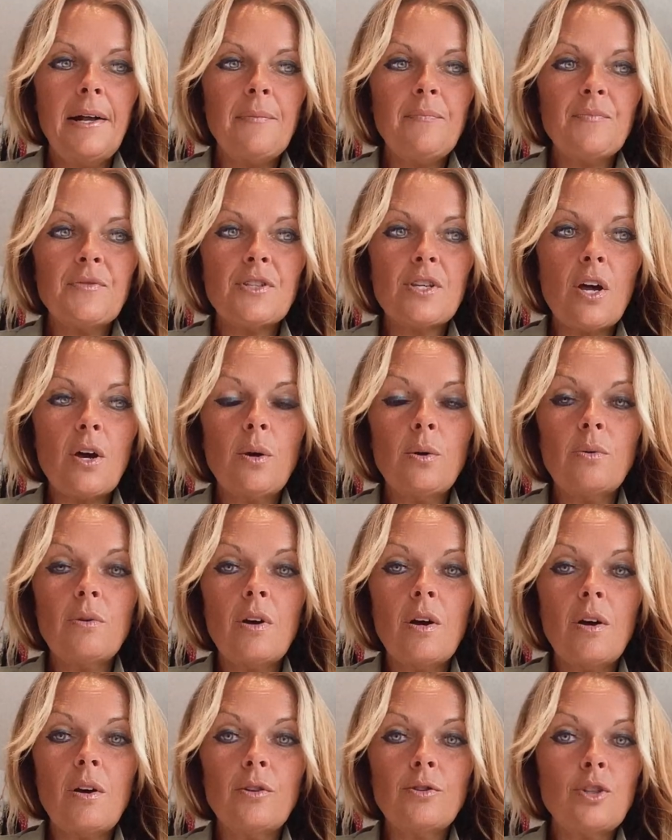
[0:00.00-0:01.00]
So
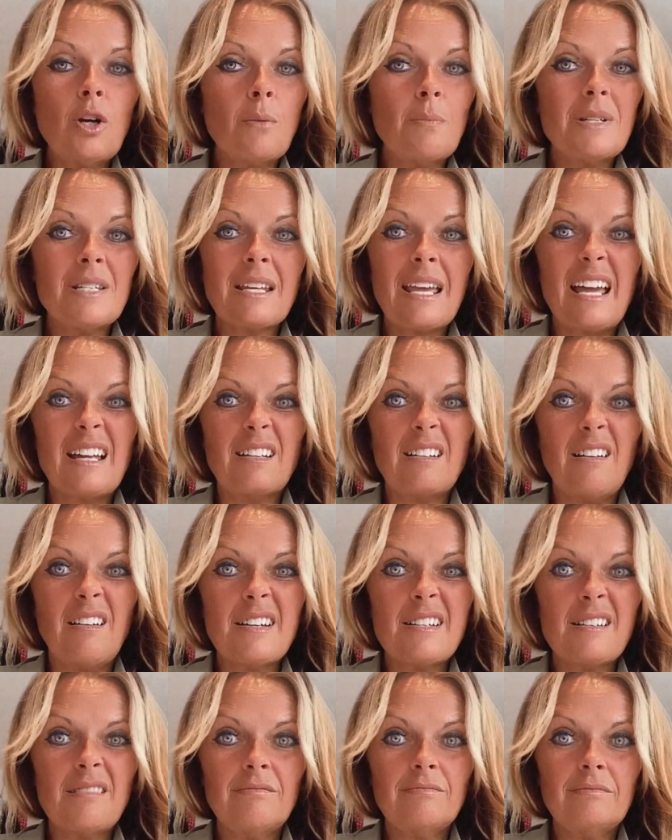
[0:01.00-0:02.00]
don't be scared,
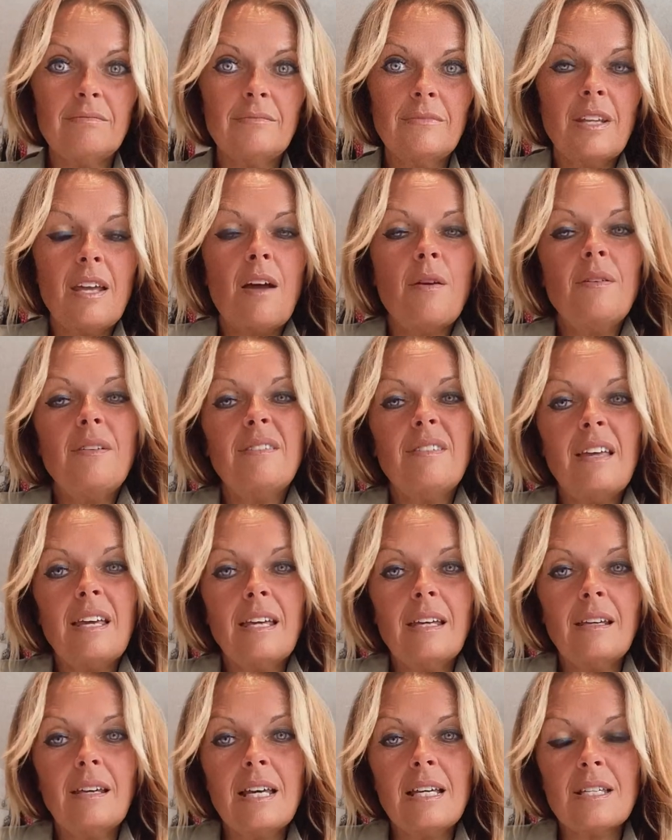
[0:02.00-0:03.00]
guys. The only
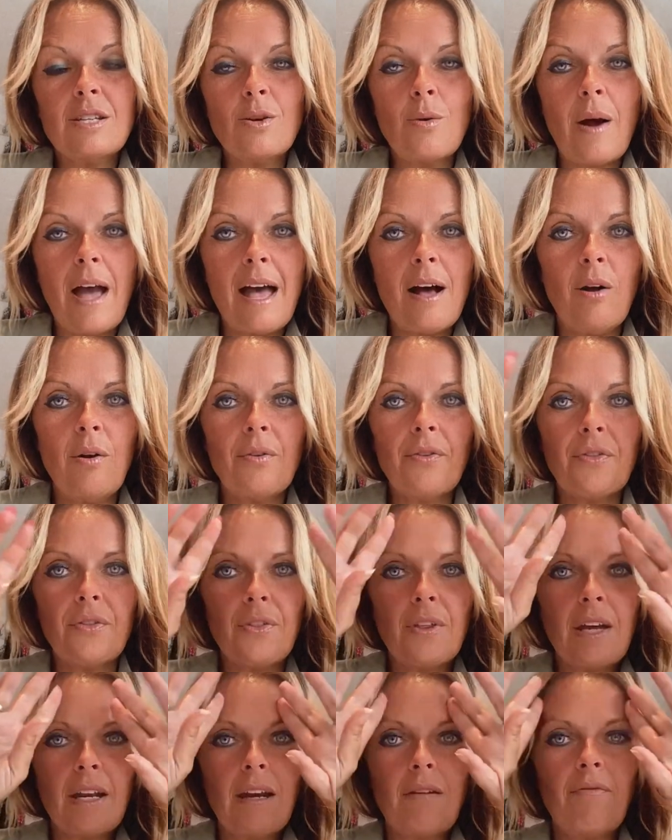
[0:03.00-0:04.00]
thing is your health
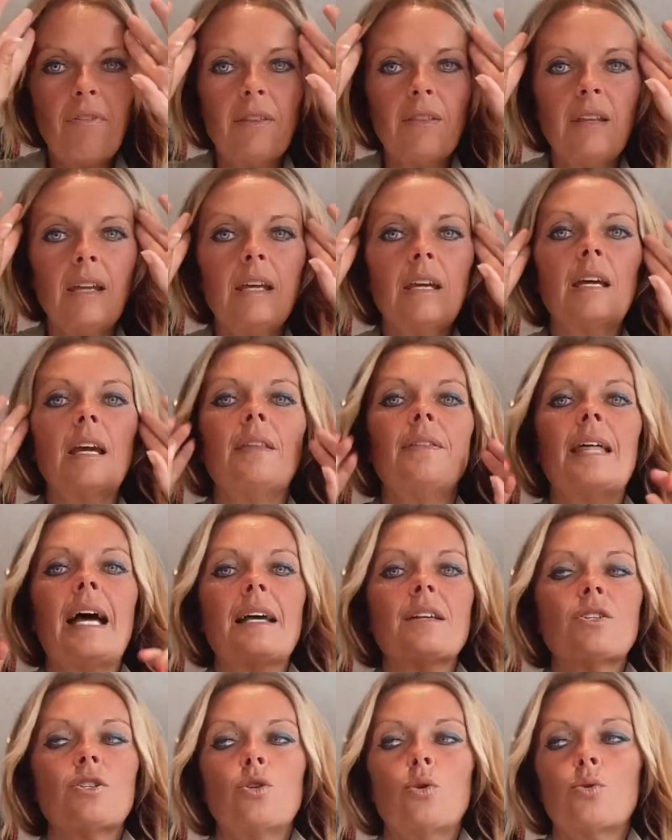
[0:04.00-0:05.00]
and everything, and
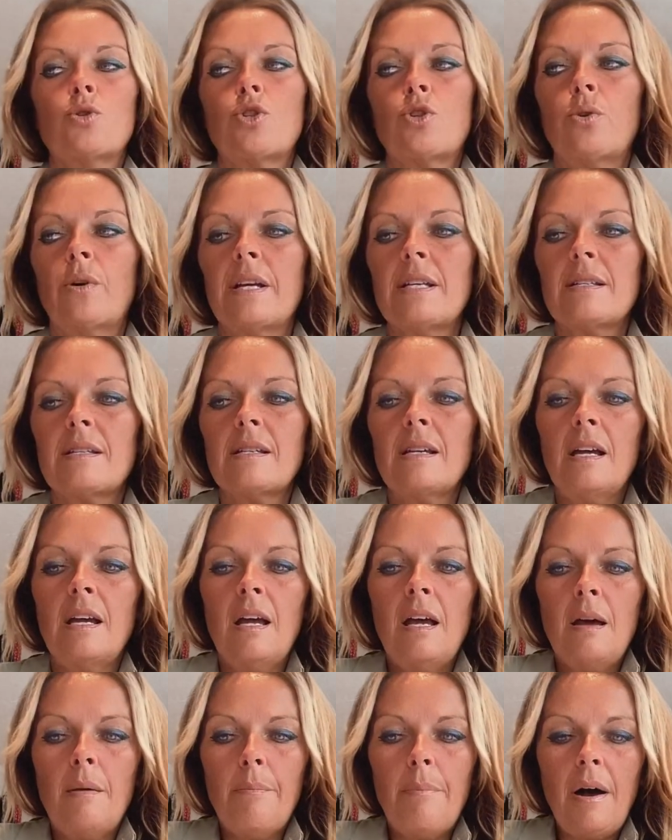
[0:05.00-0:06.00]
that's your choice.
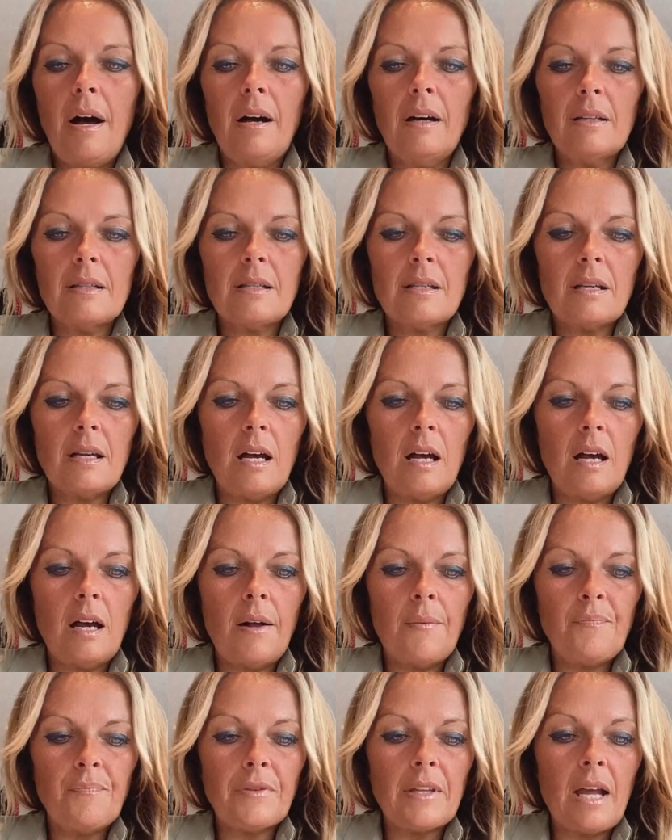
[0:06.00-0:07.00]
But
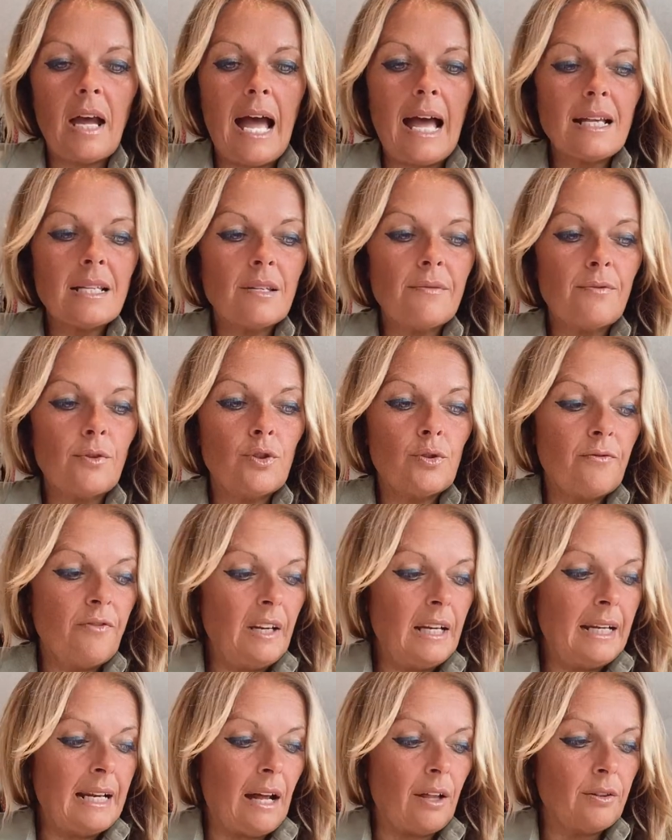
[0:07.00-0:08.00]
as for
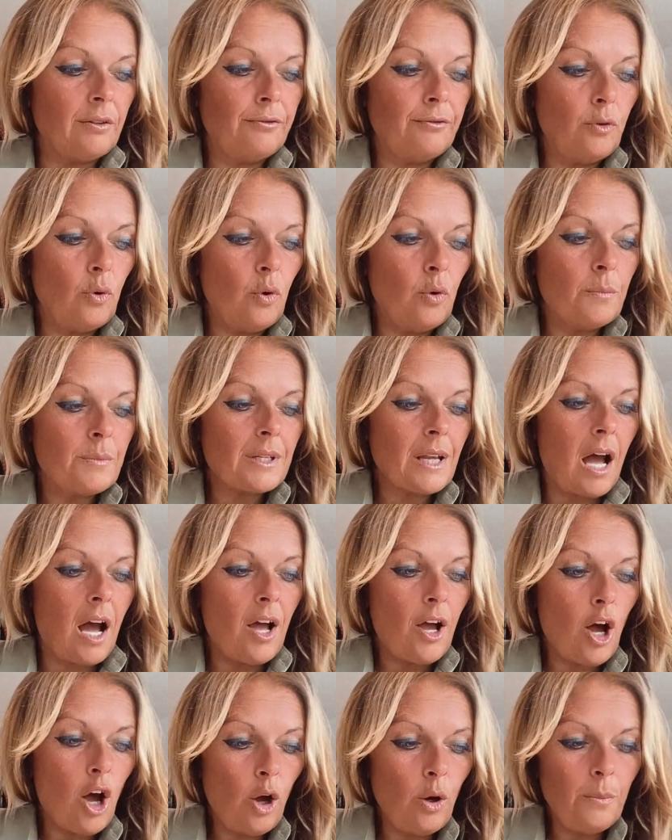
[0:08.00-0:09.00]
filling out the forms, I
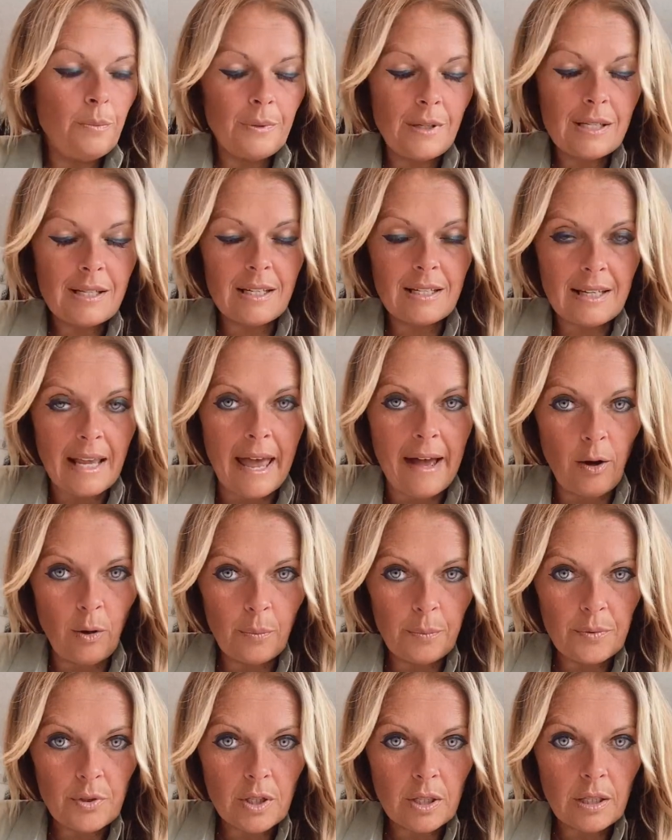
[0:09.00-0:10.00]
hope this has
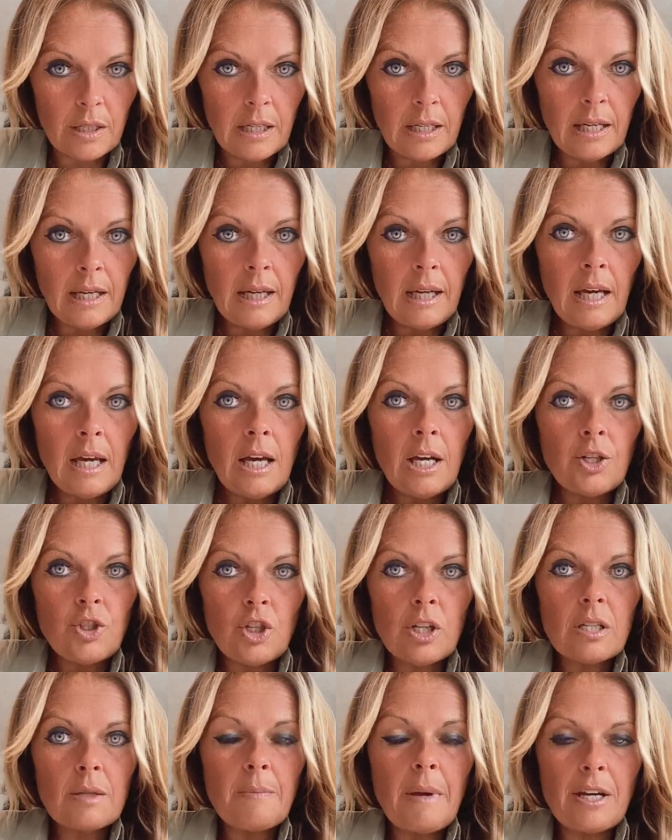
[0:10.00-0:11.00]
helped.
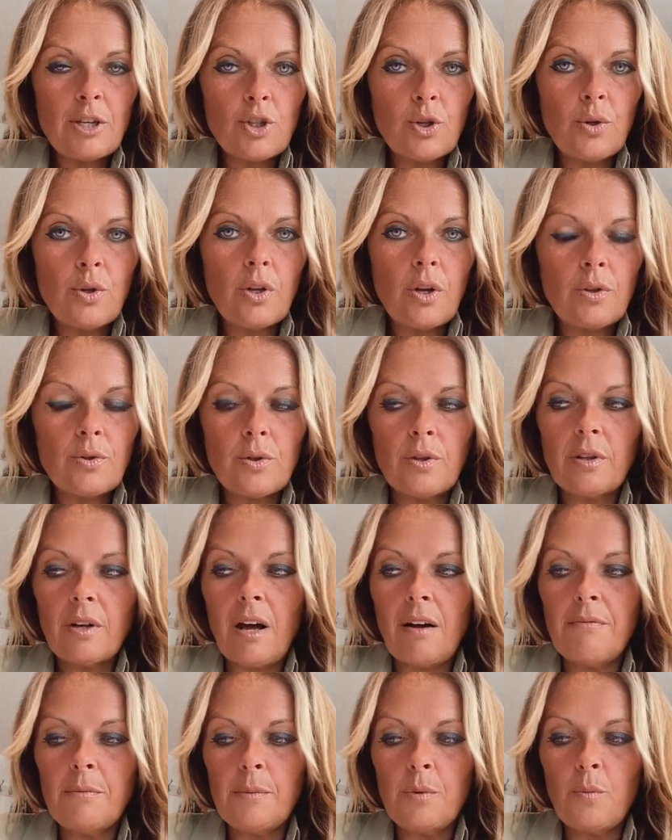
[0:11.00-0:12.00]
Just make sure you go onto the
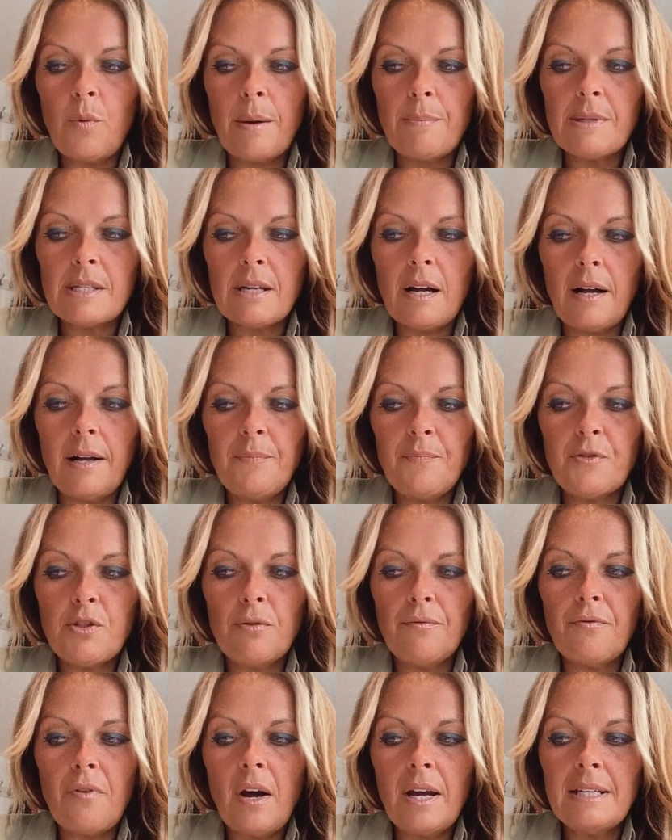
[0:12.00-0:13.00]
government website to
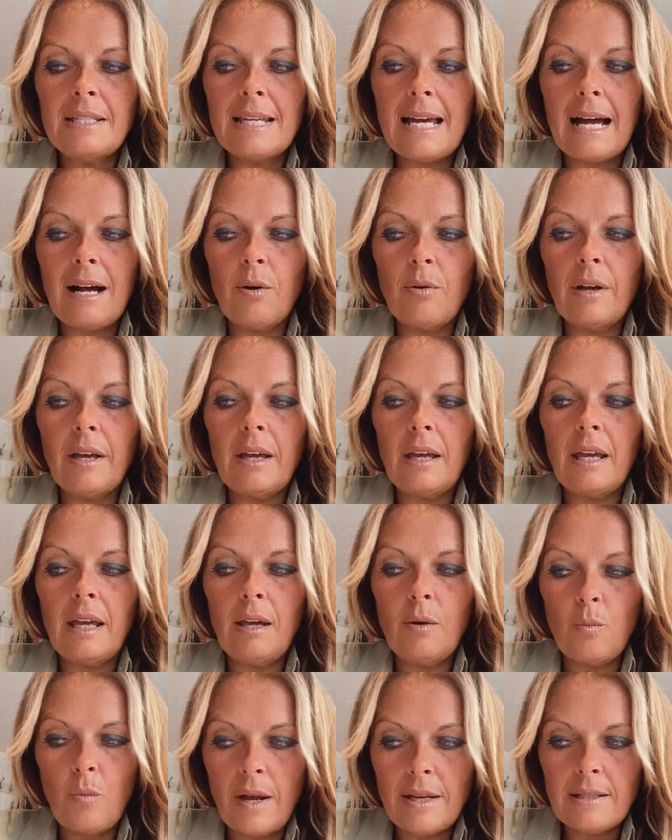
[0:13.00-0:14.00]
find out
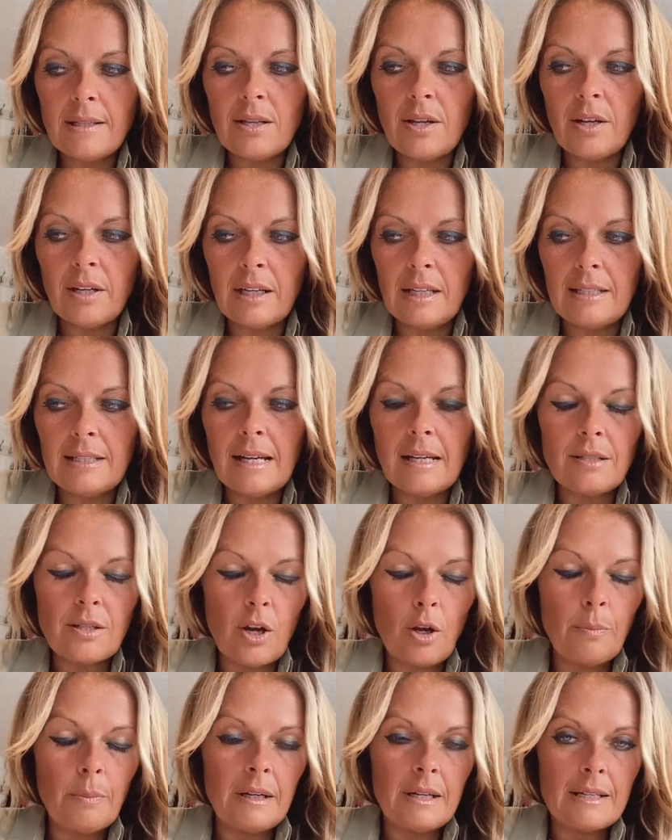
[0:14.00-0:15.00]
when Turkey does
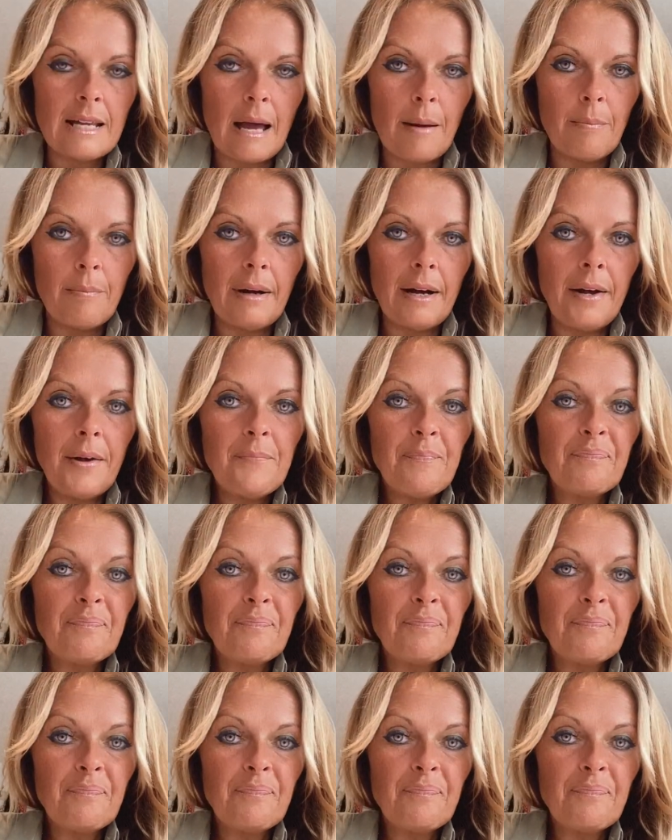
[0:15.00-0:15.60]
open as amber,